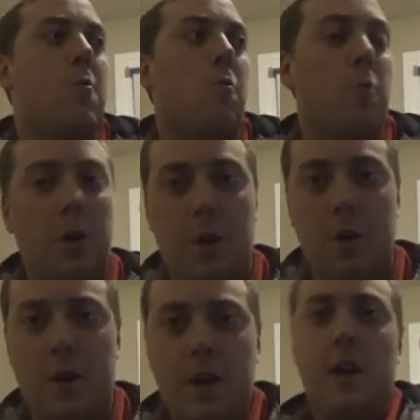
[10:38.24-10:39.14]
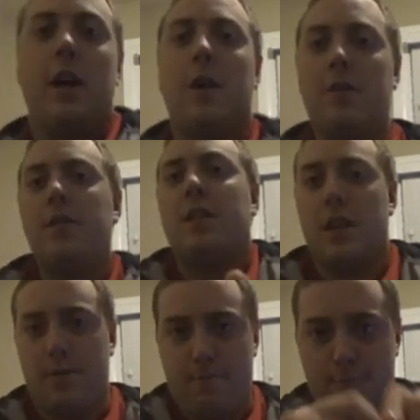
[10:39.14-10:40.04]
Really good. Here's the
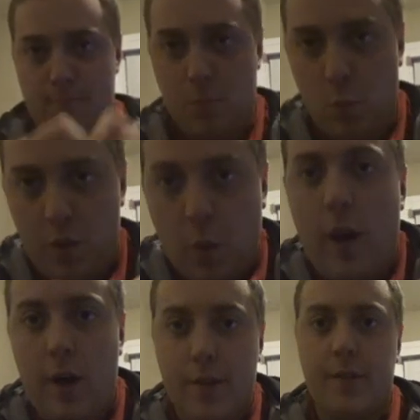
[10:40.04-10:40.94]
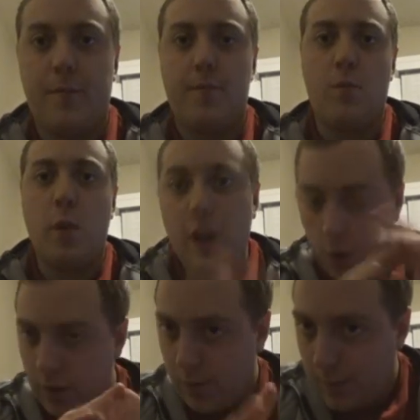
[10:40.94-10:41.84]
thing with Wells. We
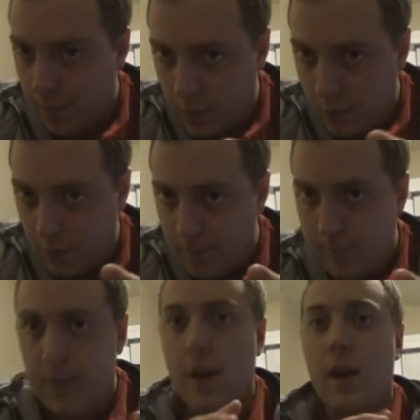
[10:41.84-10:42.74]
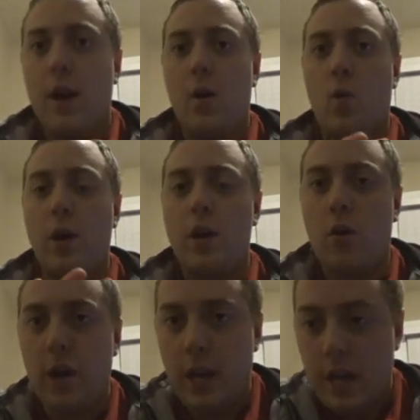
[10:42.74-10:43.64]
know he's from the future. We
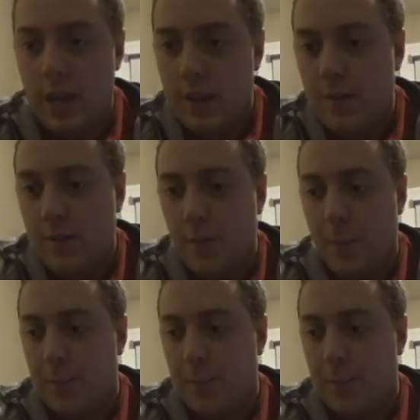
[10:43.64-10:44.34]
know he is